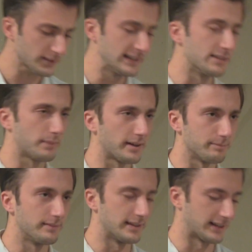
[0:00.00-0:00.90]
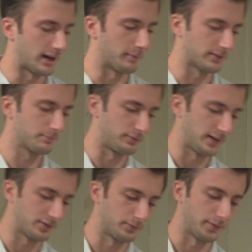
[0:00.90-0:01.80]
He's my economics
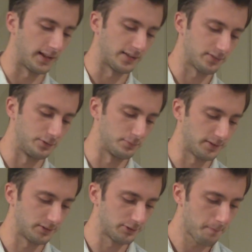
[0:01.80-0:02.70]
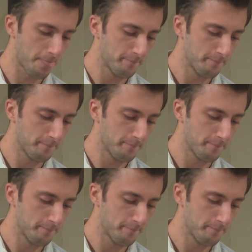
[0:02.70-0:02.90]
professor for the last 2 semesters.